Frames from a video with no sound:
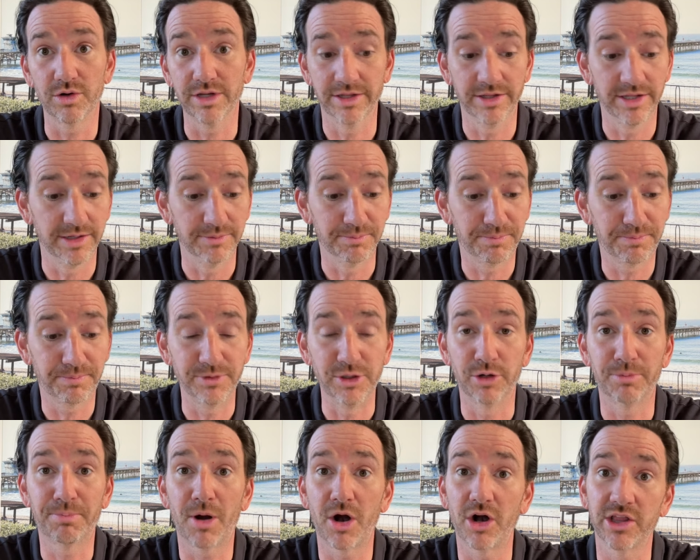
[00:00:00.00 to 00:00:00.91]
in the,
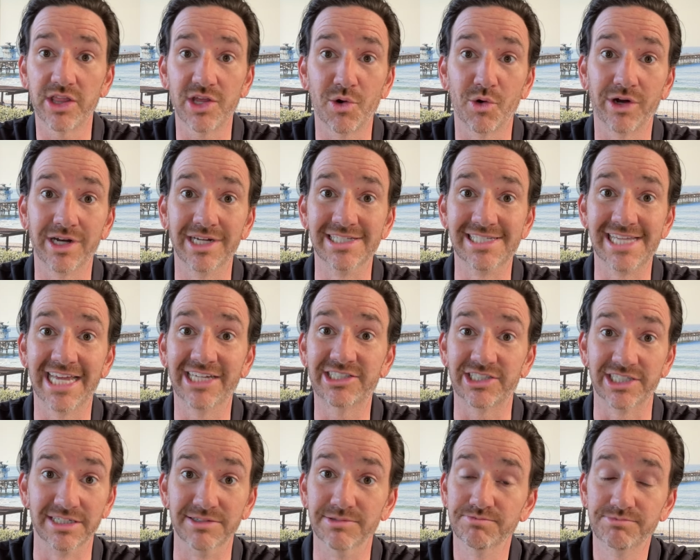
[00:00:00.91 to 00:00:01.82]
your part of the
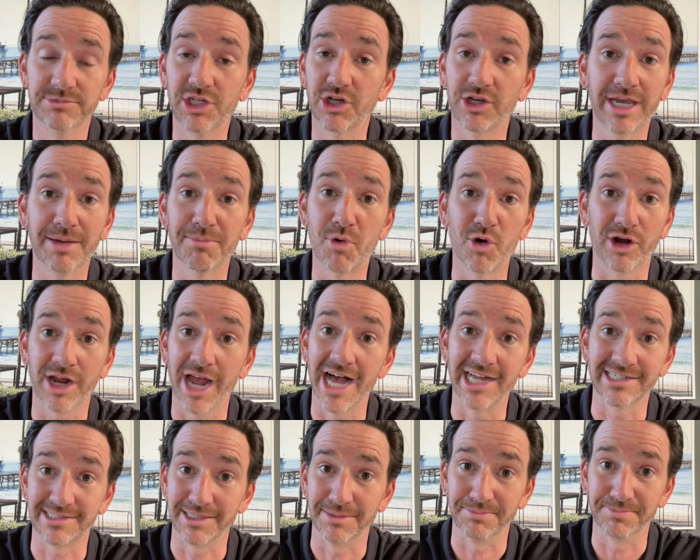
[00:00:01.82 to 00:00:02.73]
organization, you'll get more
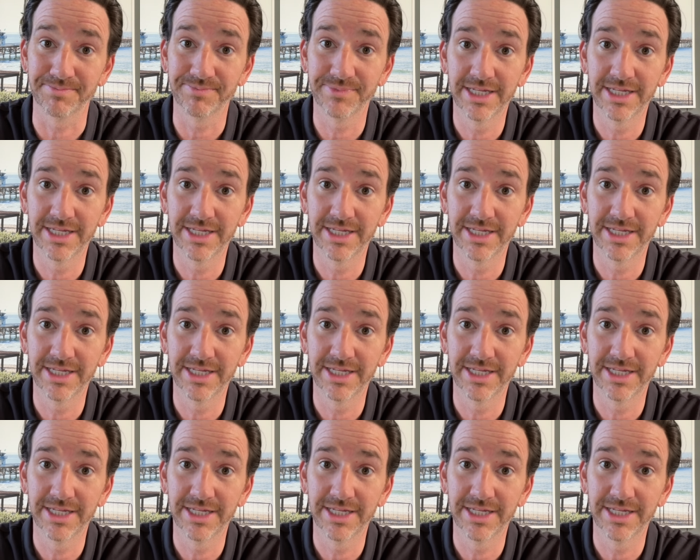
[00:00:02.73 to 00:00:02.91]
gossip.